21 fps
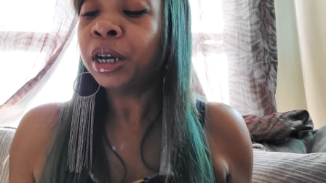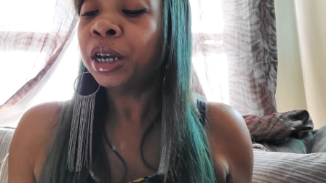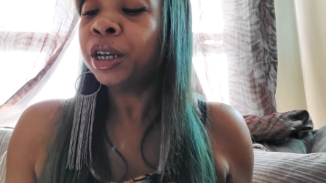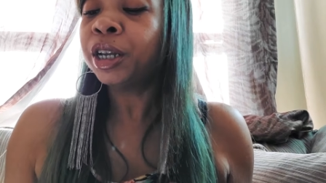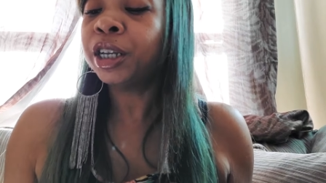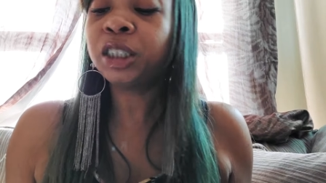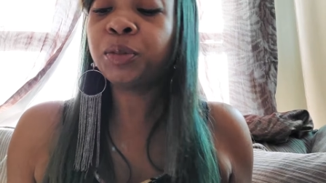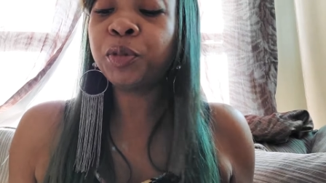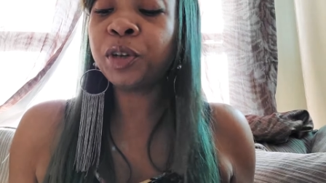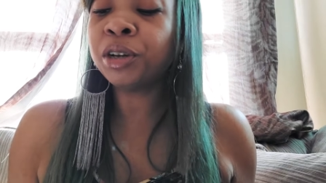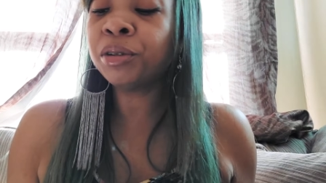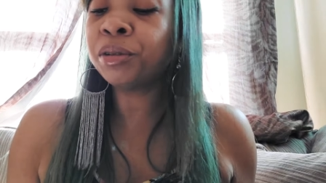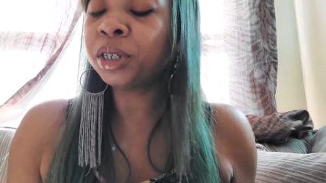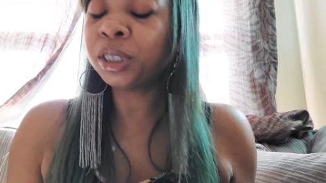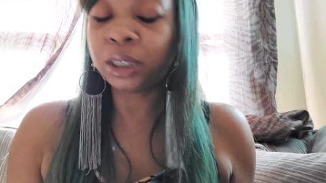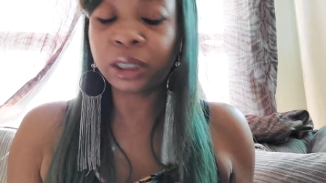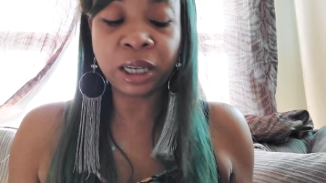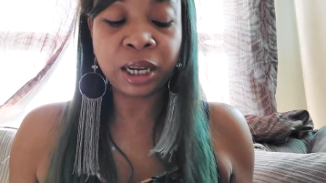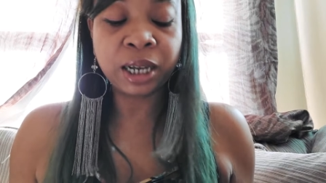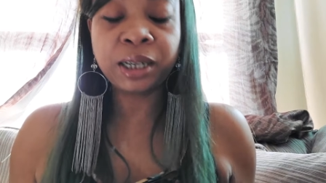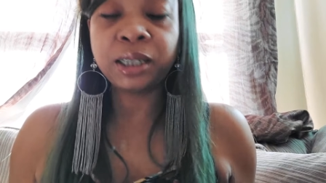And Spirit is
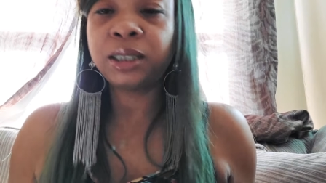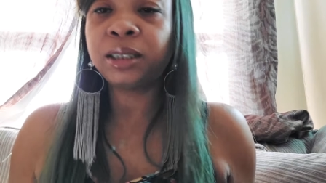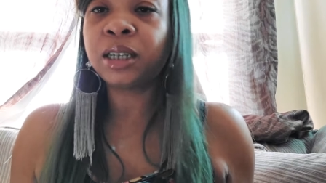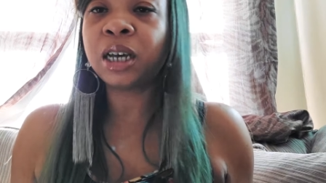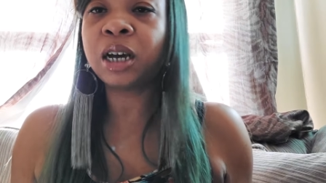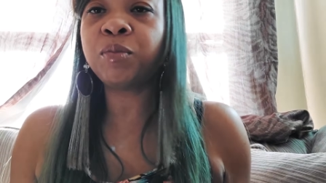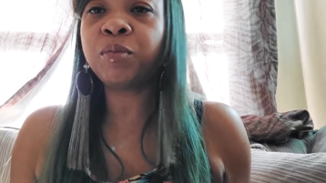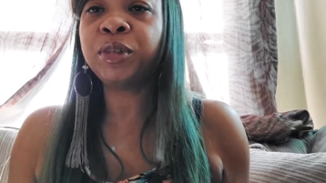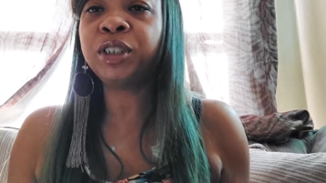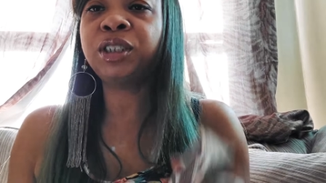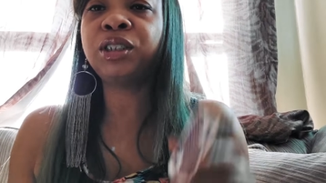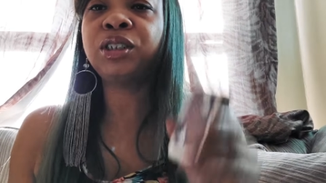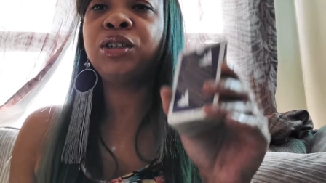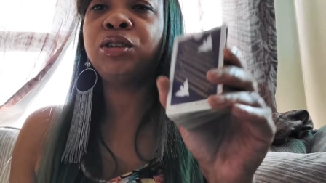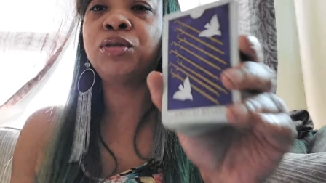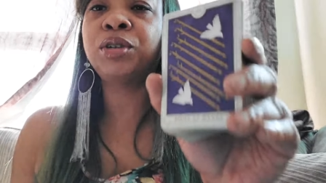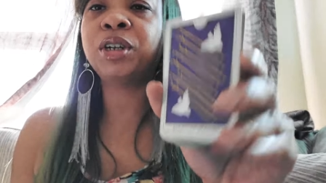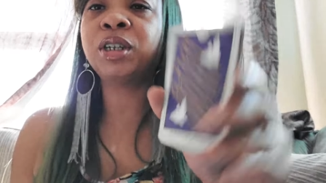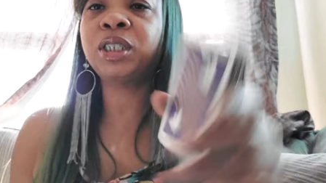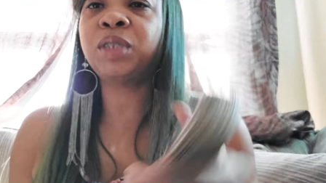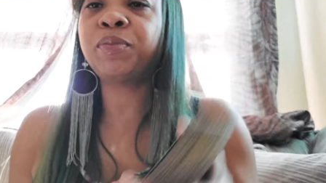saying it's coming to you
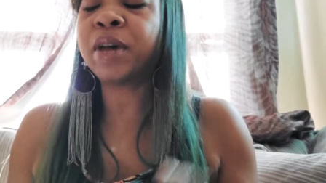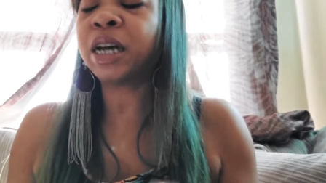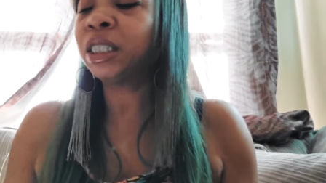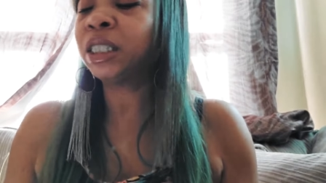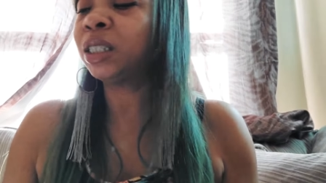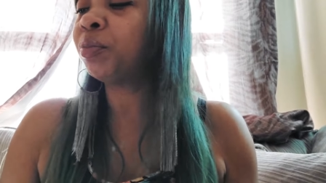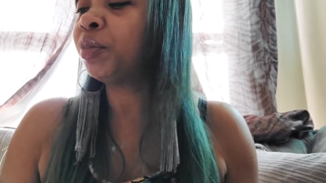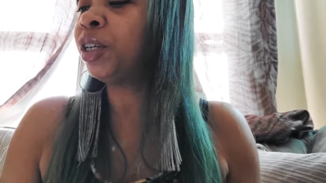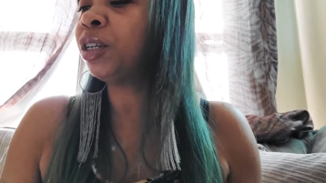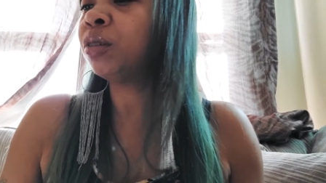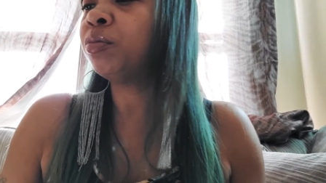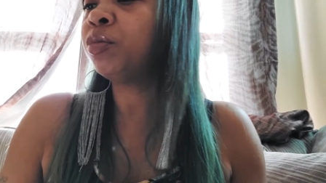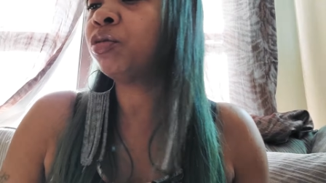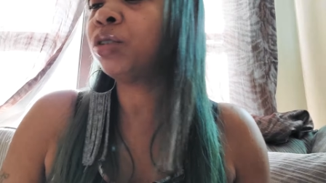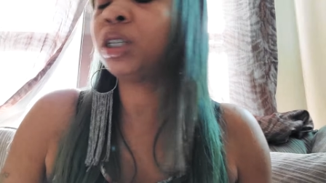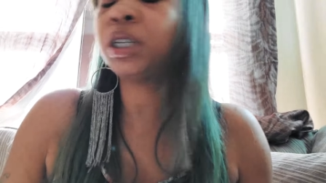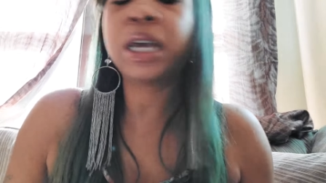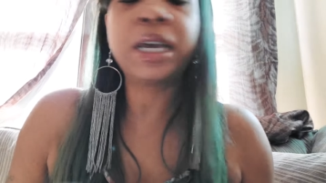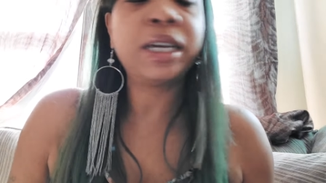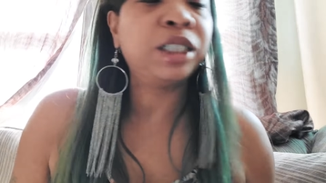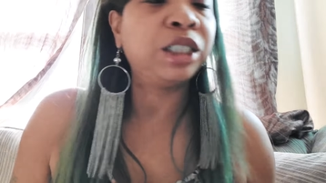and it's about to be
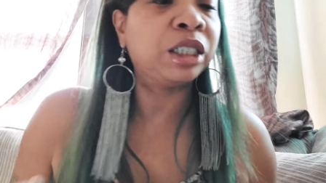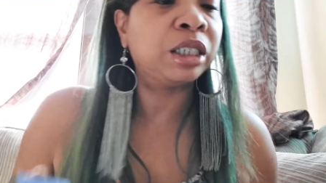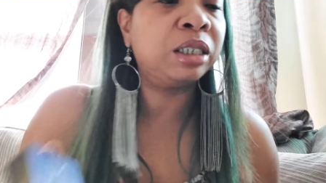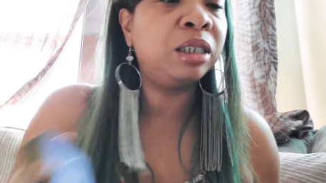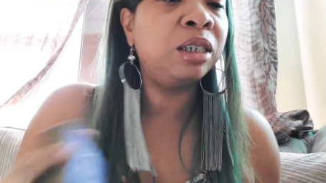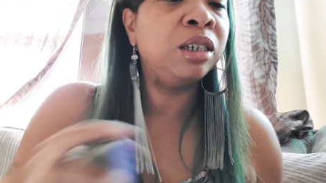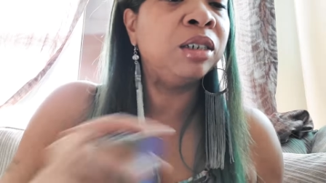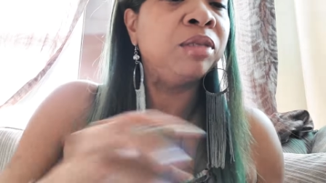communication.